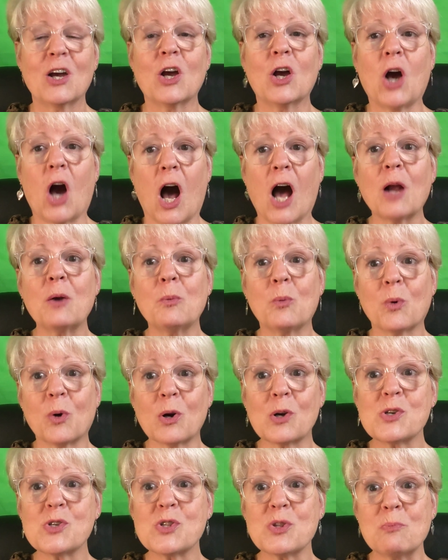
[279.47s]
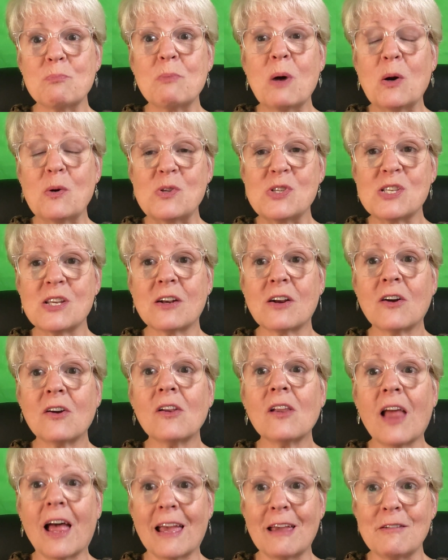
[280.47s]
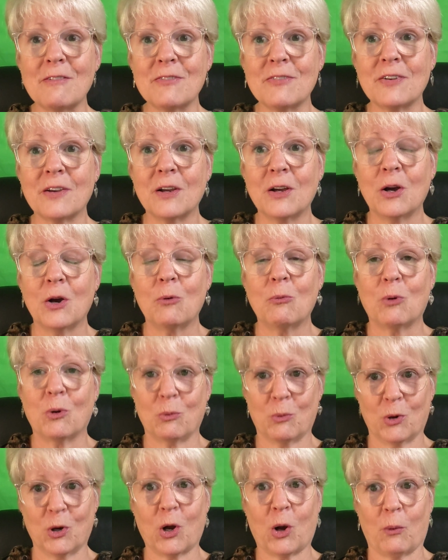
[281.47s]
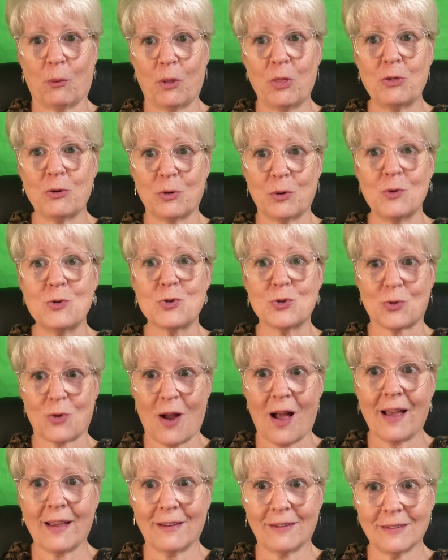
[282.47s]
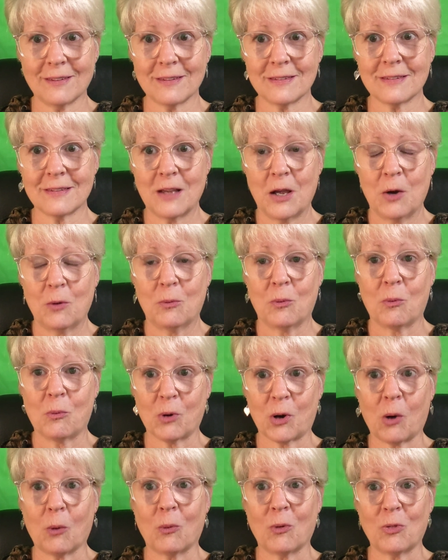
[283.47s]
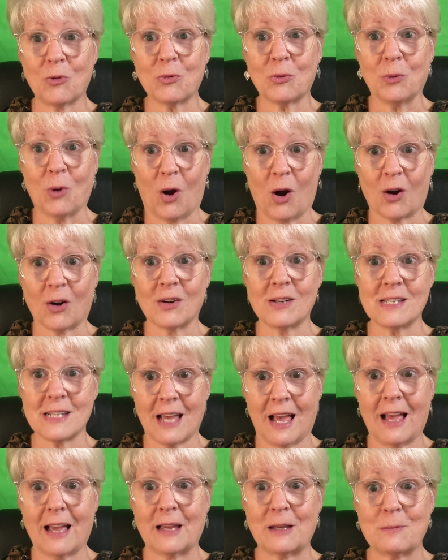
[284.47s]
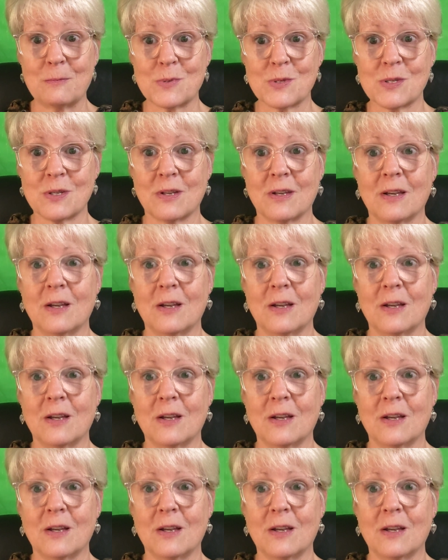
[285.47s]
God works the most in our life when we're going through trials, when we're going through hard times.